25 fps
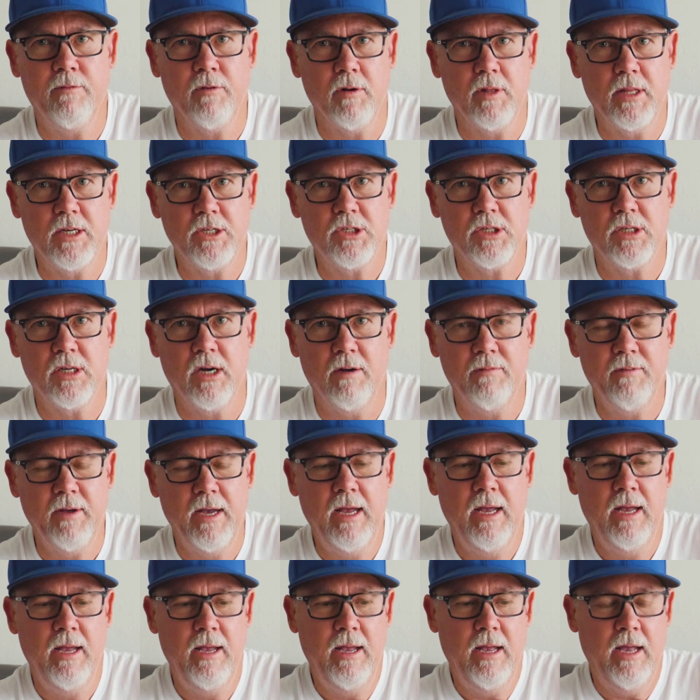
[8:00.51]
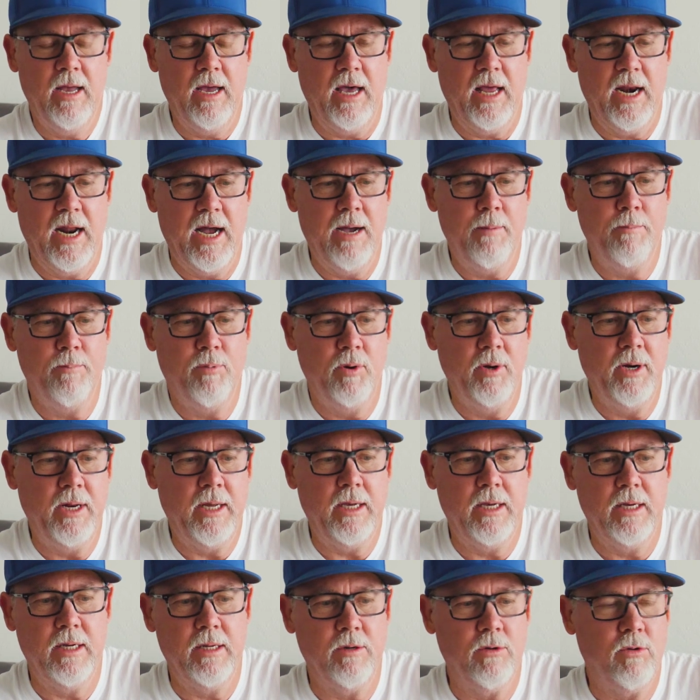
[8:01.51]
for this stuff and I'm
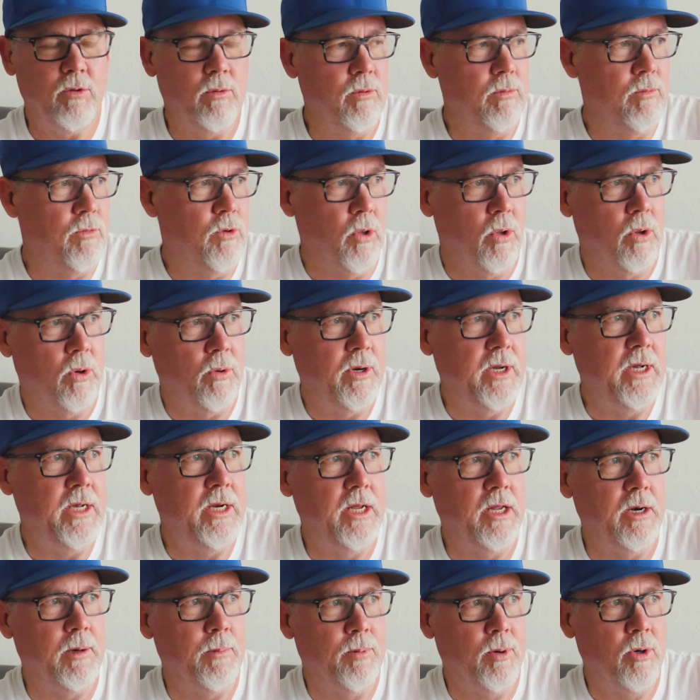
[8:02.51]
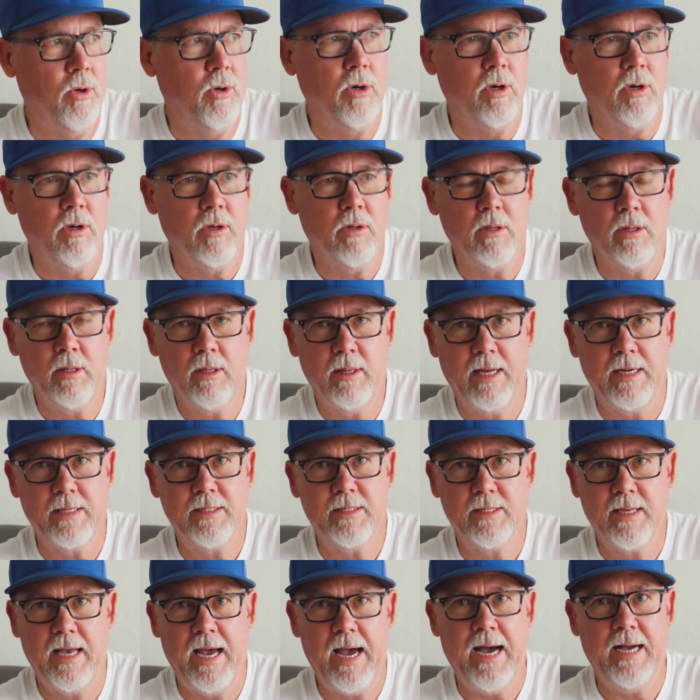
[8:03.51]
putting in chlorine in a pool
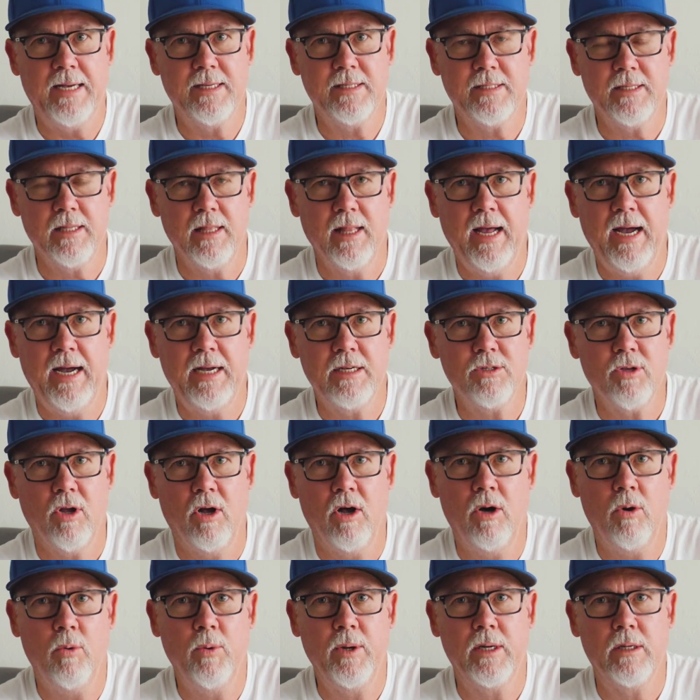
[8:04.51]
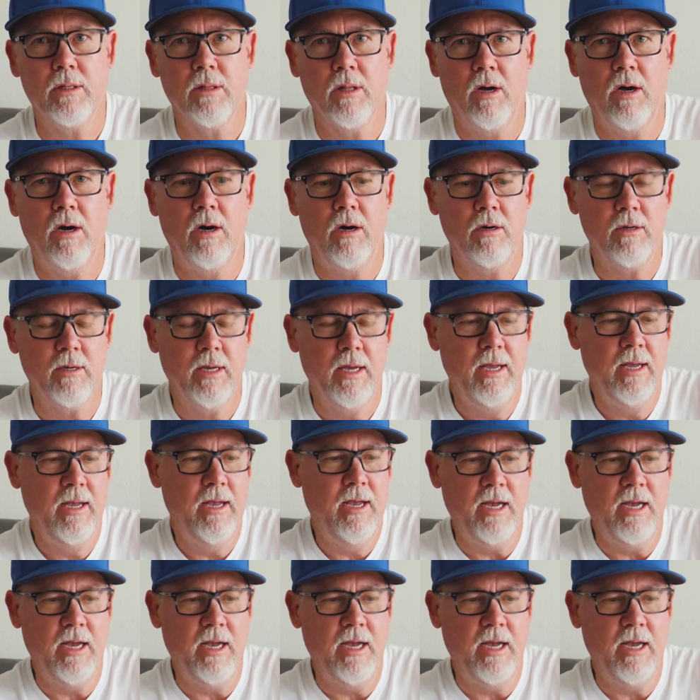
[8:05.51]
that has to last all week long.